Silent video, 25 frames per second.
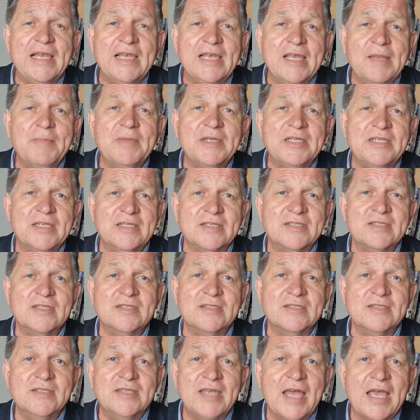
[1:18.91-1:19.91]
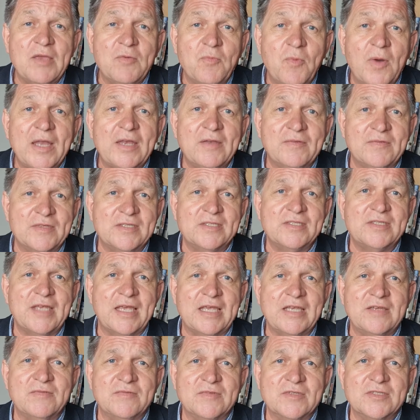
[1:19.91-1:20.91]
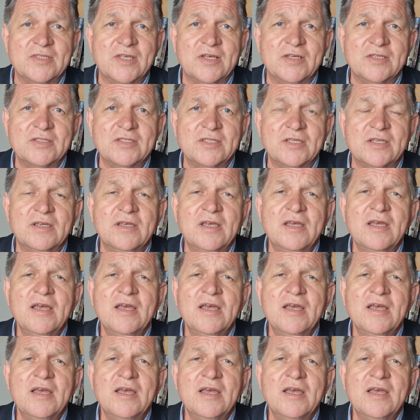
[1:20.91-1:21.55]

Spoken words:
limited since day one of the state of disaster,